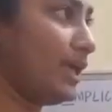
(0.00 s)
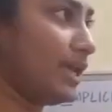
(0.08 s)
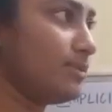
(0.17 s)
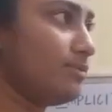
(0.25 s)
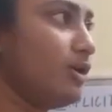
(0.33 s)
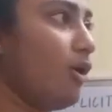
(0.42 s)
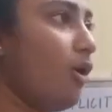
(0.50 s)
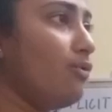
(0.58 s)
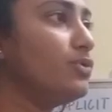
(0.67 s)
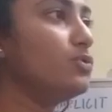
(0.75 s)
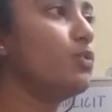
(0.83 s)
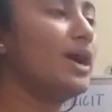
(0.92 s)
a variable
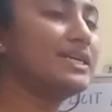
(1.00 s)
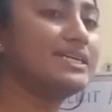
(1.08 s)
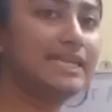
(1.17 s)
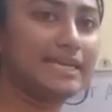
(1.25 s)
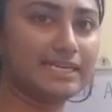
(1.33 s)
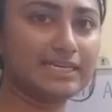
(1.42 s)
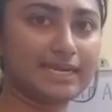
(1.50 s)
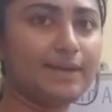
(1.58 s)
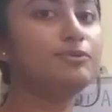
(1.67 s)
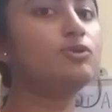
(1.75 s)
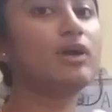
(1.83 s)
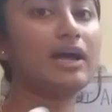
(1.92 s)
of one data
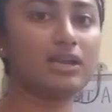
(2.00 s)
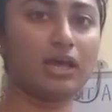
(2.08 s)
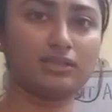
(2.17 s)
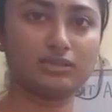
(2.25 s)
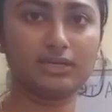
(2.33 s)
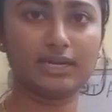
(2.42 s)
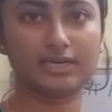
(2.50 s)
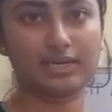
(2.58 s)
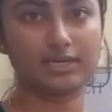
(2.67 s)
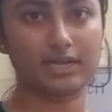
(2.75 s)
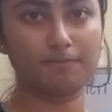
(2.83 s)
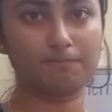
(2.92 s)
type to another
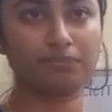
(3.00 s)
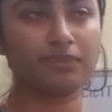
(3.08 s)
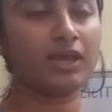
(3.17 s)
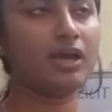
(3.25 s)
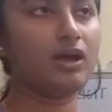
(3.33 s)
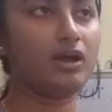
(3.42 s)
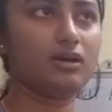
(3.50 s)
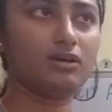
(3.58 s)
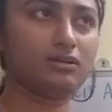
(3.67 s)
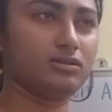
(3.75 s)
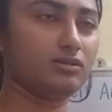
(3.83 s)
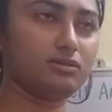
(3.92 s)
data
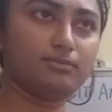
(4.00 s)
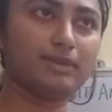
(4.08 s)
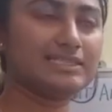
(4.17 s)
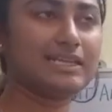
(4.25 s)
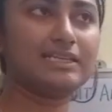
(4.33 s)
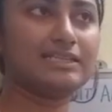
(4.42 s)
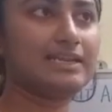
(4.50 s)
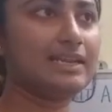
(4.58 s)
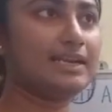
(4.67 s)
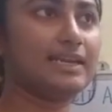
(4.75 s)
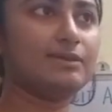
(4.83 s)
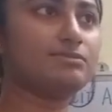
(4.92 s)
type. Basically the
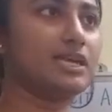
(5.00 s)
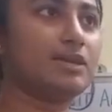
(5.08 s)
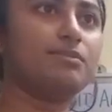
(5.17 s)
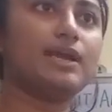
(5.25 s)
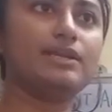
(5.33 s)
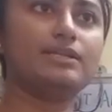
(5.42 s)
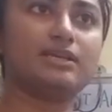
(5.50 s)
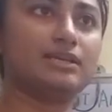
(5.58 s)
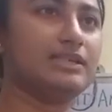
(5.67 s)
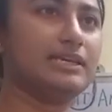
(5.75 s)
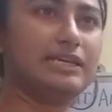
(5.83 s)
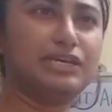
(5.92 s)
data types can be
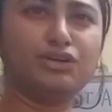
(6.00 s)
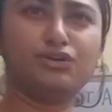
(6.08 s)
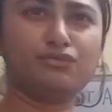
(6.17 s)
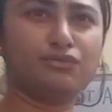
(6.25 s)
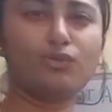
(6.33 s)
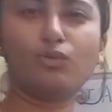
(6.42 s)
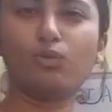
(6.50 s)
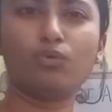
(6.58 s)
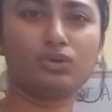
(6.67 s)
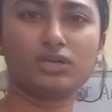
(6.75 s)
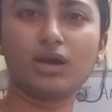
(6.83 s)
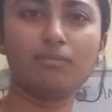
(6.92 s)
anything, the int,
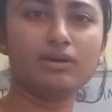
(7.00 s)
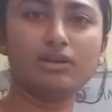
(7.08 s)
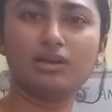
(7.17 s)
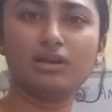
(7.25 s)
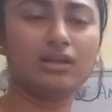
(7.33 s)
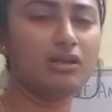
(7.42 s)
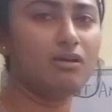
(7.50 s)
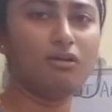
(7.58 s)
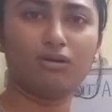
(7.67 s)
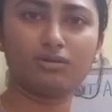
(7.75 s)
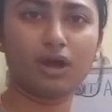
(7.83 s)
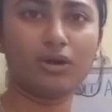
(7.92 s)
float, double,
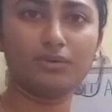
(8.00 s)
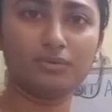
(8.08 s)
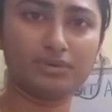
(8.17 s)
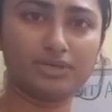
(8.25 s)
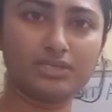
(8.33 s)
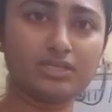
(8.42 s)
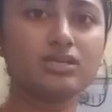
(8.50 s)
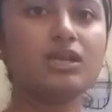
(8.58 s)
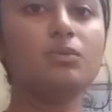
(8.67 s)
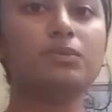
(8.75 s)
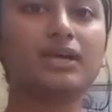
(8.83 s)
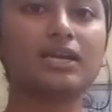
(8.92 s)
or however it is.
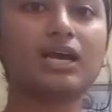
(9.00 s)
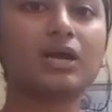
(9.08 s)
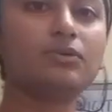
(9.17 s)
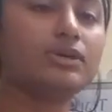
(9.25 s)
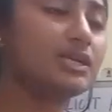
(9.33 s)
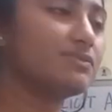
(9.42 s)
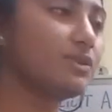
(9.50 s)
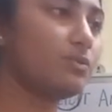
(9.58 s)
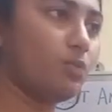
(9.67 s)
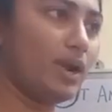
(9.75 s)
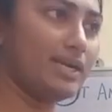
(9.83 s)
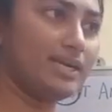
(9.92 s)
We can convert it
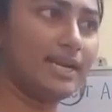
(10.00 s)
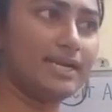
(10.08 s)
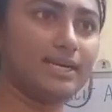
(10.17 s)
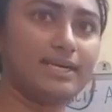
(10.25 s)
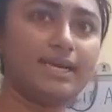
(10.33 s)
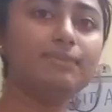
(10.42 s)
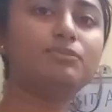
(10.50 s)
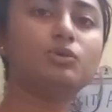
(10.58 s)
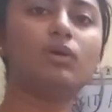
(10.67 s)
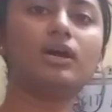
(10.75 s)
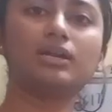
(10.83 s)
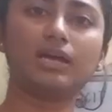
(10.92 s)
from one data type
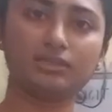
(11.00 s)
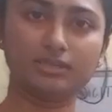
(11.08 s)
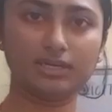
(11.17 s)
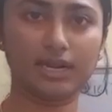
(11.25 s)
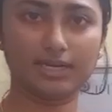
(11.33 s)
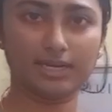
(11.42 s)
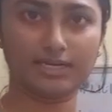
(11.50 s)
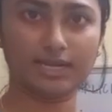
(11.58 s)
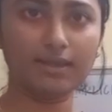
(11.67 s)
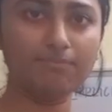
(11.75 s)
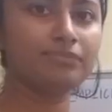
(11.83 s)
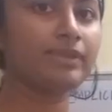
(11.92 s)
to another data
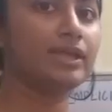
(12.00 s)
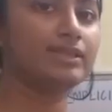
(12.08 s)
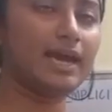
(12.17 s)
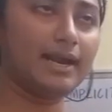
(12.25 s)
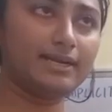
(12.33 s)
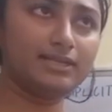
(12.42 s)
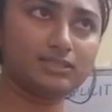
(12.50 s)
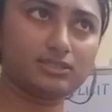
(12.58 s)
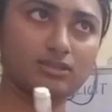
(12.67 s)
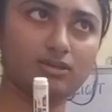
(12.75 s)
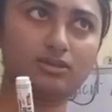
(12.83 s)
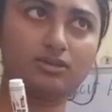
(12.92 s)
type. That
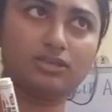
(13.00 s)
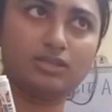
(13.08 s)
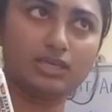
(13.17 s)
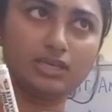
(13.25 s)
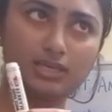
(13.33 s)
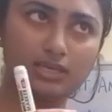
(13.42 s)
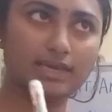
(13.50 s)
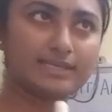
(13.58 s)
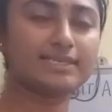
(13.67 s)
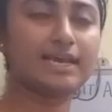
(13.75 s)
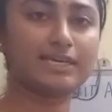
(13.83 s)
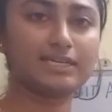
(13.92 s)
is the
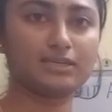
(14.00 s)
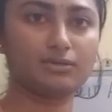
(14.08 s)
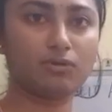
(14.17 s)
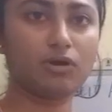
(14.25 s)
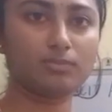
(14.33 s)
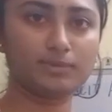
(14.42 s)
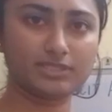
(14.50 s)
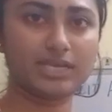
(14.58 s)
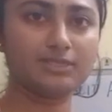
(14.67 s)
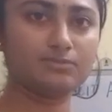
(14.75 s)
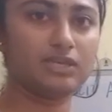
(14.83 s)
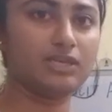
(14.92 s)
exact or
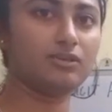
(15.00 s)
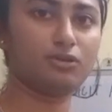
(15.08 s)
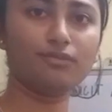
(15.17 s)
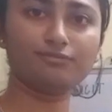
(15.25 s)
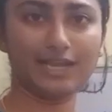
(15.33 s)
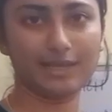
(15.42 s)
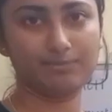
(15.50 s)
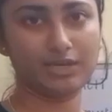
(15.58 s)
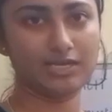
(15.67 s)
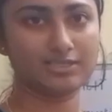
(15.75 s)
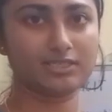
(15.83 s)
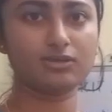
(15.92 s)
precise meaning of
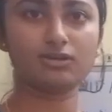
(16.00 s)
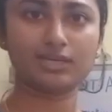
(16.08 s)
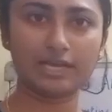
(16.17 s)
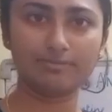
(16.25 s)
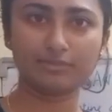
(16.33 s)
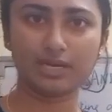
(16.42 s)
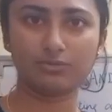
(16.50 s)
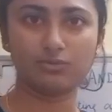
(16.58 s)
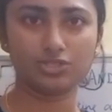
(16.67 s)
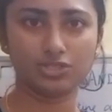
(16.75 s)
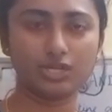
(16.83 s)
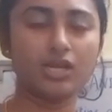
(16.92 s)
typecasting or type
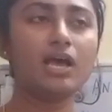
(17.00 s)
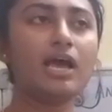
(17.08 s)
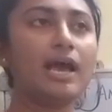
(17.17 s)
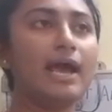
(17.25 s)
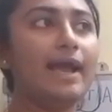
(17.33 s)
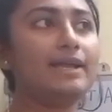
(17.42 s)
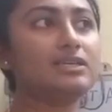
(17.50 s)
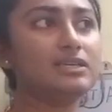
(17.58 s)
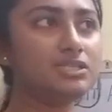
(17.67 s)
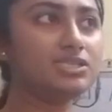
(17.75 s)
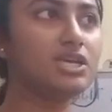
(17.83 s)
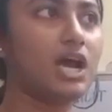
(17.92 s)
conversion. And
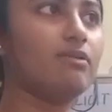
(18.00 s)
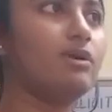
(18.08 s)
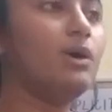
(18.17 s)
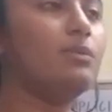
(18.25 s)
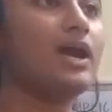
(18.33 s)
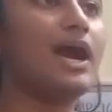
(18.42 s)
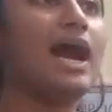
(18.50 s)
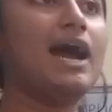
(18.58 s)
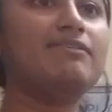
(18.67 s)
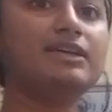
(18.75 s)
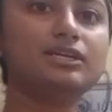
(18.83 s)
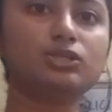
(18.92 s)
in Java, we are
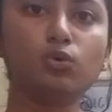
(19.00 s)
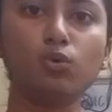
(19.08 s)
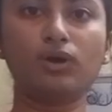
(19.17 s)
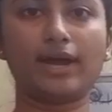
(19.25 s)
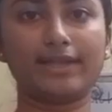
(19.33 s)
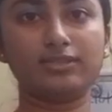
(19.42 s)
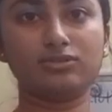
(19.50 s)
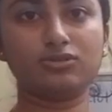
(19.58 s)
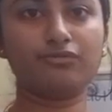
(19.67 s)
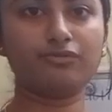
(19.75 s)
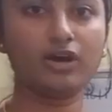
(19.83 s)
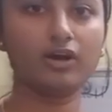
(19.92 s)
having two kinds
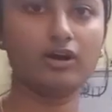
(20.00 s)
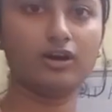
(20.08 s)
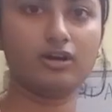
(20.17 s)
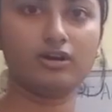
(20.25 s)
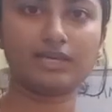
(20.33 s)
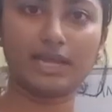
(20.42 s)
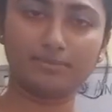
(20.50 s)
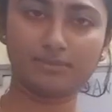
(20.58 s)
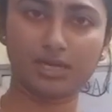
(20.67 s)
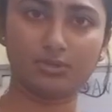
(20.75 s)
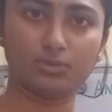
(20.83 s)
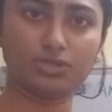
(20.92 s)
of
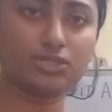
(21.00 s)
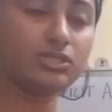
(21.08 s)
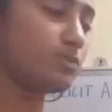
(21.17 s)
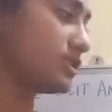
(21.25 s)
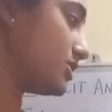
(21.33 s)
type conversions,